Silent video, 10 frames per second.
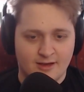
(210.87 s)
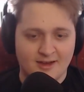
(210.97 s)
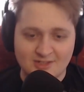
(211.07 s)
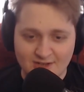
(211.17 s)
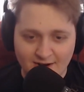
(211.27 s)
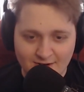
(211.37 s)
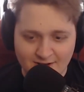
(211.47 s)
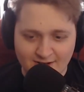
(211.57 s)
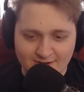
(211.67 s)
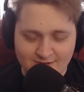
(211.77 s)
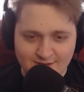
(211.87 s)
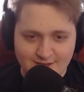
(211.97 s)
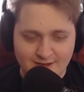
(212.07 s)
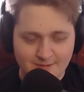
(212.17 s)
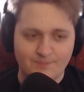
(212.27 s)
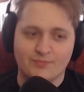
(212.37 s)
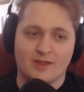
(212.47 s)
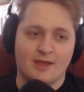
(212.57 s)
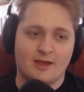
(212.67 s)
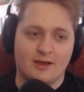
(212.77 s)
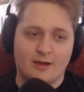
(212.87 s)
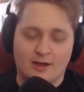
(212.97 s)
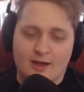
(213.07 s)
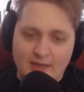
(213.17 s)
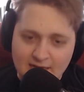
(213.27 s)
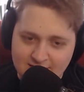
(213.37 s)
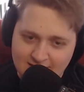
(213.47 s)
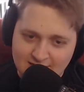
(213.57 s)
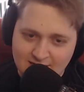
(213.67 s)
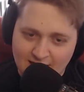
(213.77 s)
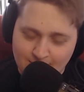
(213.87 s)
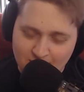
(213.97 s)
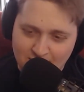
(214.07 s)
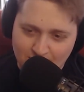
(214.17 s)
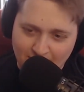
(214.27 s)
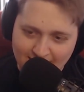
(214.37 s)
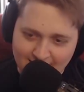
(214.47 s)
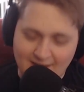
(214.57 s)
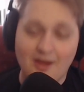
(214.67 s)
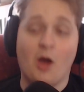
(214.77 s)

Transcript: And Sharon goes, because I slept with Grant.